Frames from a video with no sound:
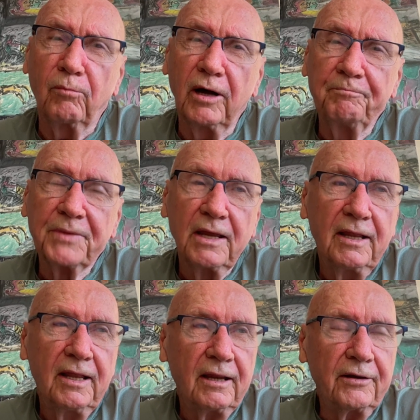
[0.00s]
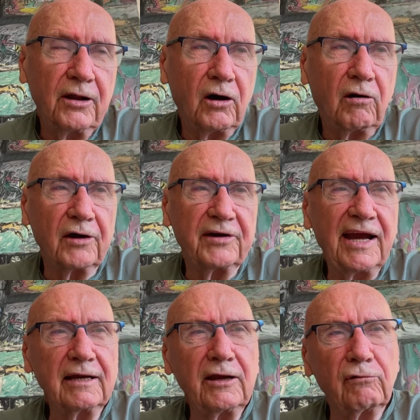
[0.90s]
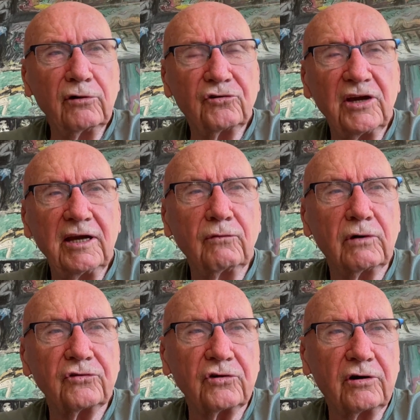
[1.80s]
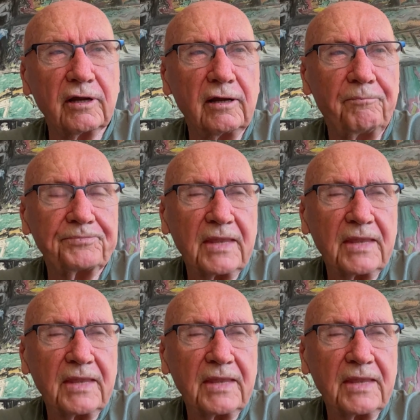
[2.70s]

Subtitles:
But no, our daily routine was sort of